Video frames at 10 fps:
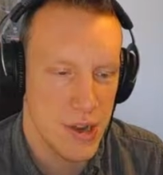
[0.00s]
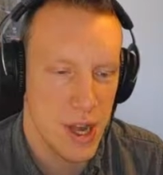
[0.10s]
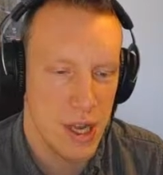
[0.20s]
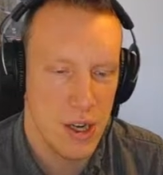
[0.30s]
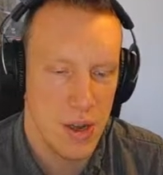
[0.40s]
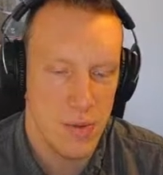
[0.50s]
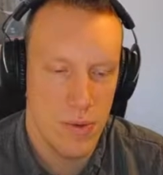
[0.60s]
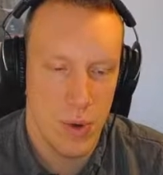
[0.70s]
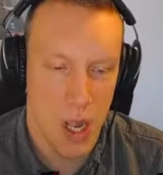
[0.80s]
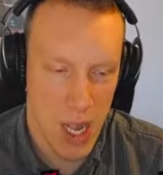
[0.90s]
You head
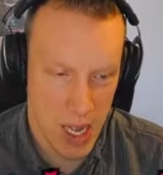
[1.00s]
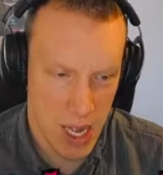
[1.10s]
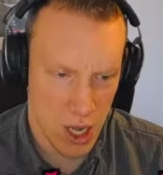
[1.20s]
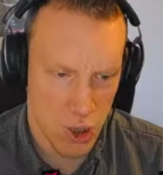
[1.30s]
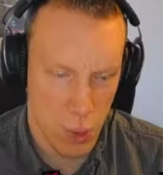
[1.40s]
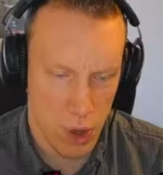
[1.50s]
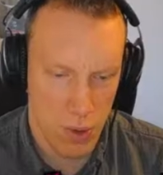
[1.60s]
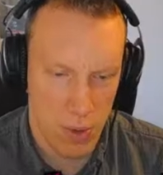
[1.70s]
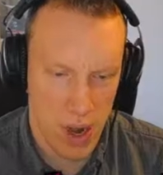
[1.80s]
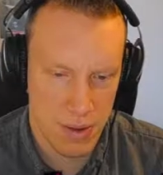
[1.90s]
toward
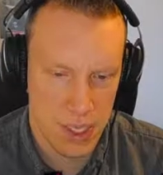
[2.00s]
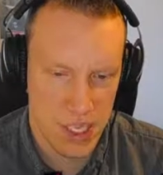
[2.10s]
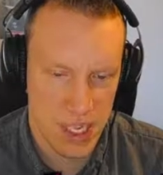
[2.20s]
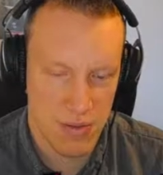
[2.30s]
Route 6